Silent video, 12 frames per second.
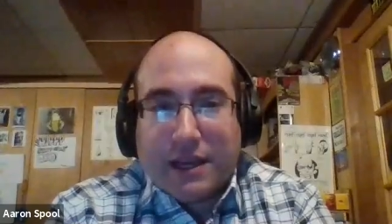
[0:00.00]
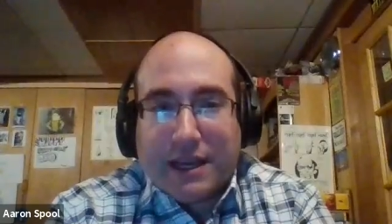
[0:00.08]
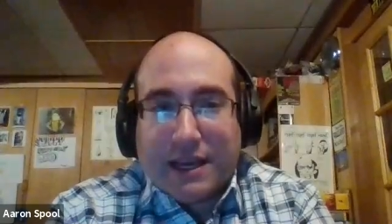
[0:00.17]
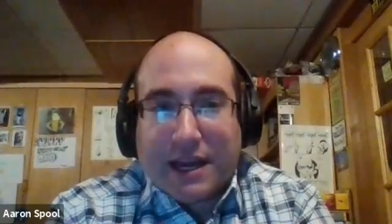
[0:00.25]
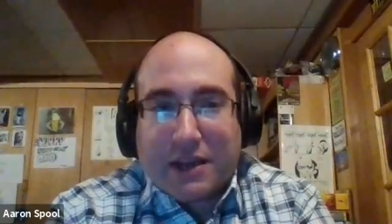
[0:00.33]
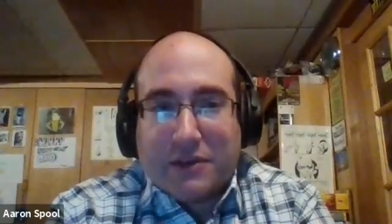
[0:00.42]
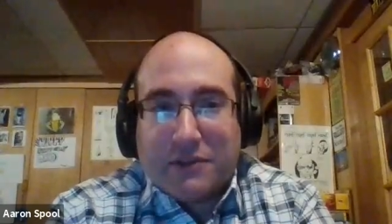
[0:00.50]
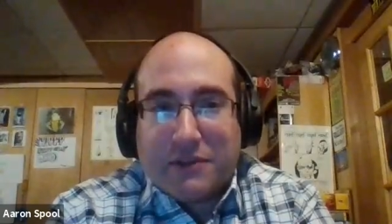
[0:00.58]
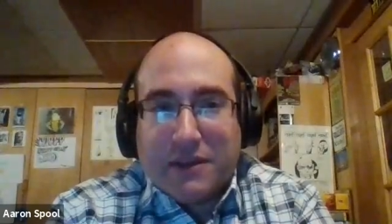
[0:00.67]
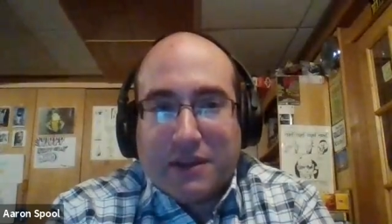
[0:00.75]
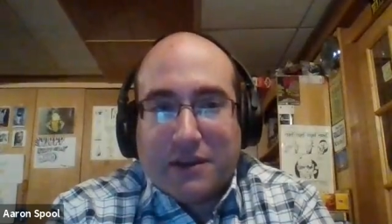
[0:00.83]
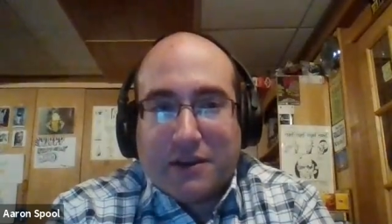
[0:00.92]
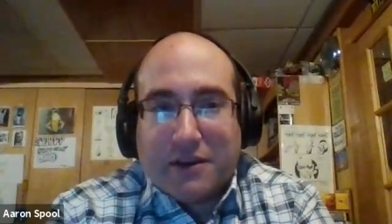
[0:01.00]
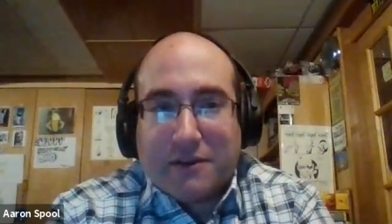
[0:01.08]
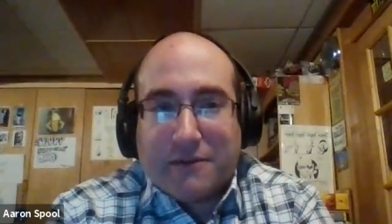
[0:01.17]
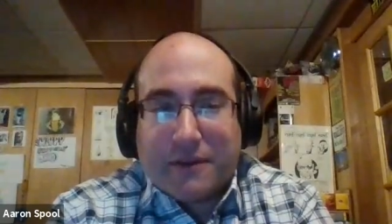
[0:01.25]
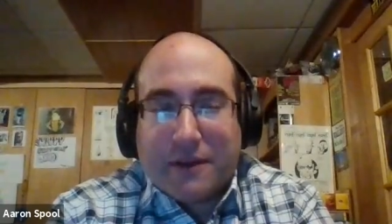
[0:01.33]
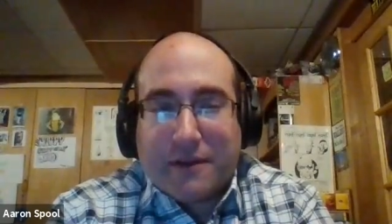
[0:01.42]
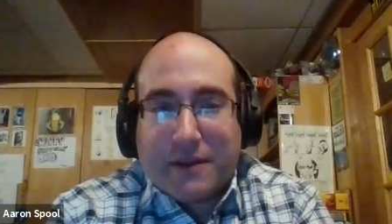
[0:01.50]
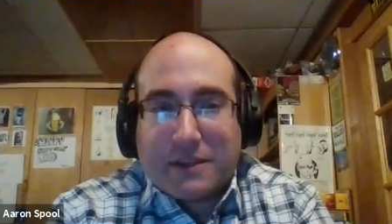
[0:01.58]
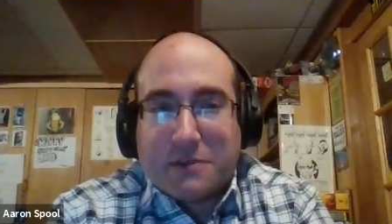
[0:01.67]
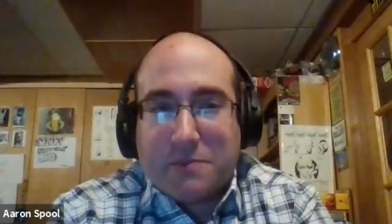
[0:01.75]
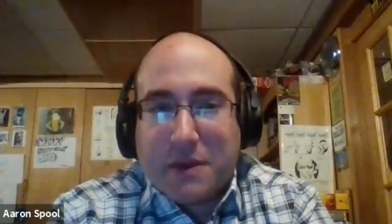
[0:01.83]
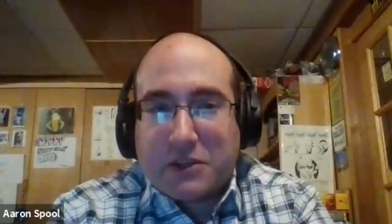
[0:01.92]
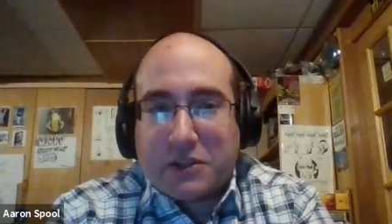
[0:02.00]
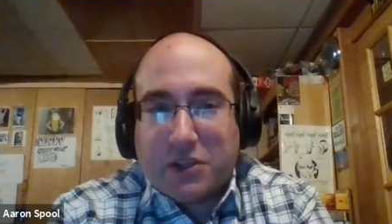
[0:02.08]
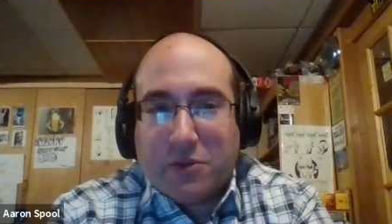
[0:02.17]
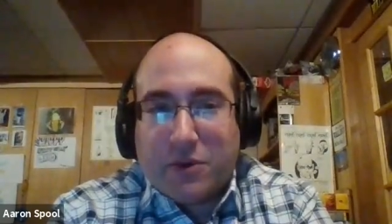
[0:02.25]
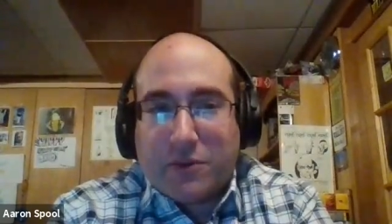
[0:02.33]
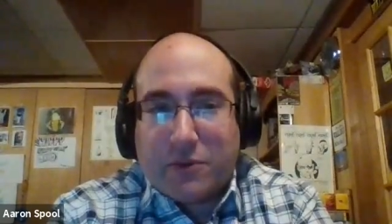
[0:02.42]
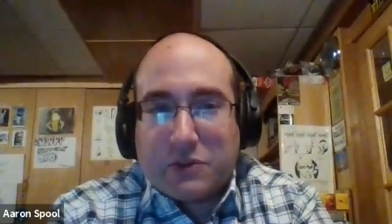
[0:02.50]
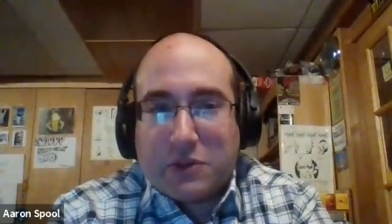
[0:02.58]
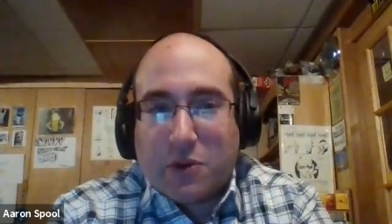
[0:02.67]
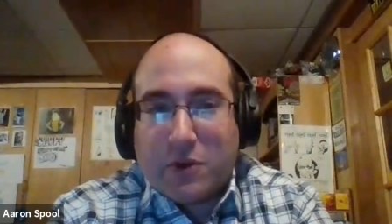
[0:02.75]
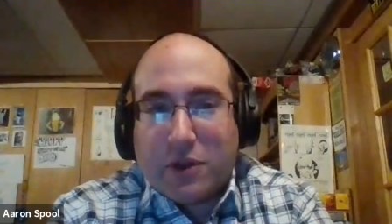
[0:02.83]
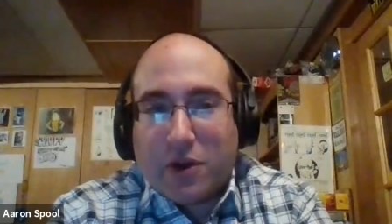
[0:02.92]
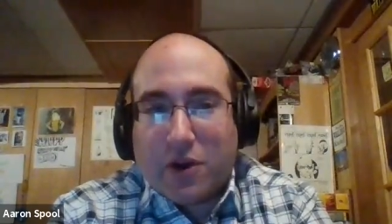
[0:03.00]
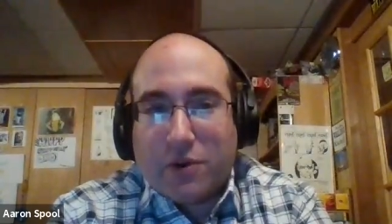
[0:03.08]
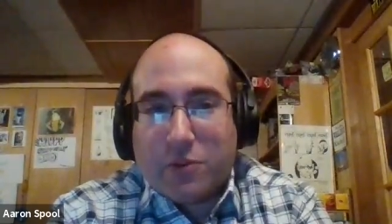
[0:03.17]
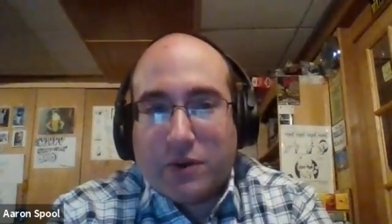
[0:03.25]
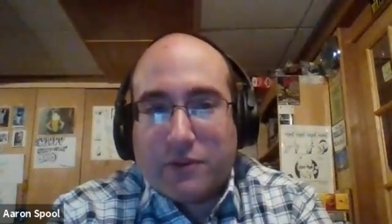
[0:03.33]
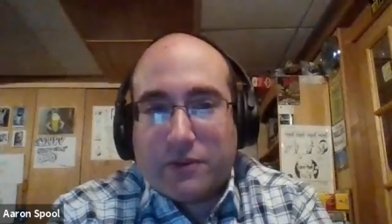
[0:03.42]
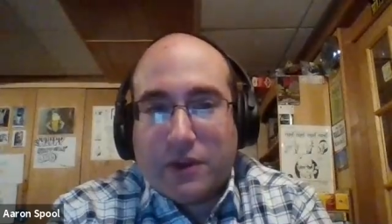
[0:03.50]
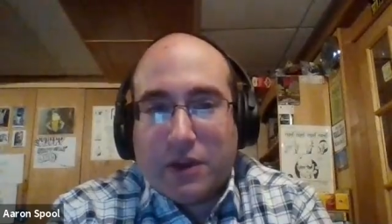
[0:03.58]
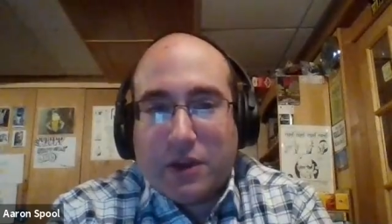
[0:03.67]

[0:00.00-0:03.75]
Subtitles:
And I could think of, especially with what's going on with